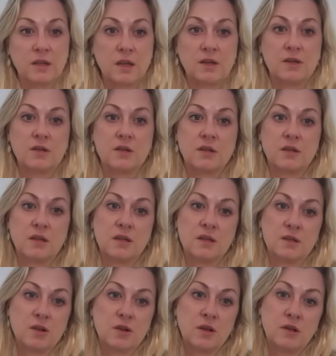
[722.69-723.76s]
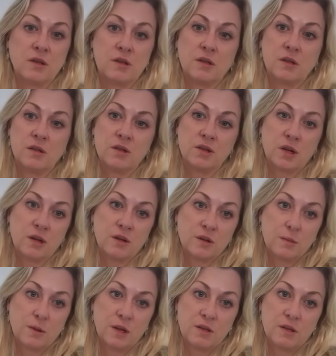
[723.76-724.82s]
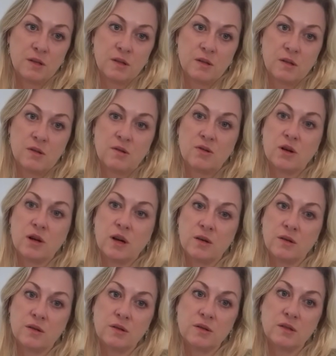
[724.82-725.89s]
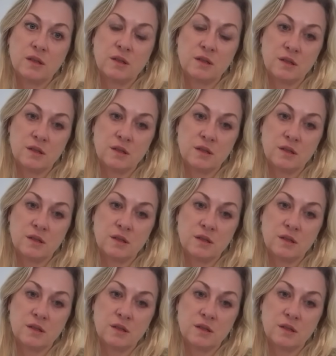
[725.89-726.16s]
Angeles's history until the Charles Manson trials in the